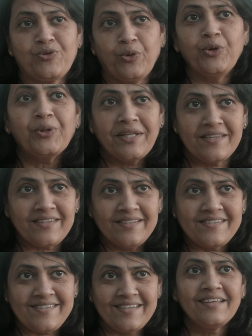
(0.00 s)

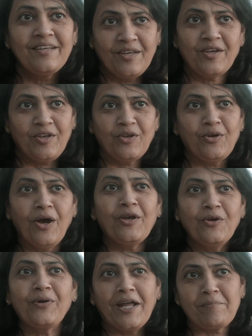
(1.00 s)
utensils.
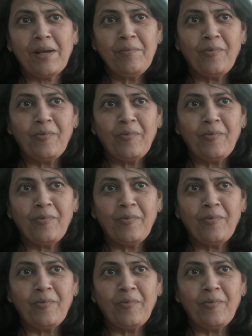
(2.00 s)
You get my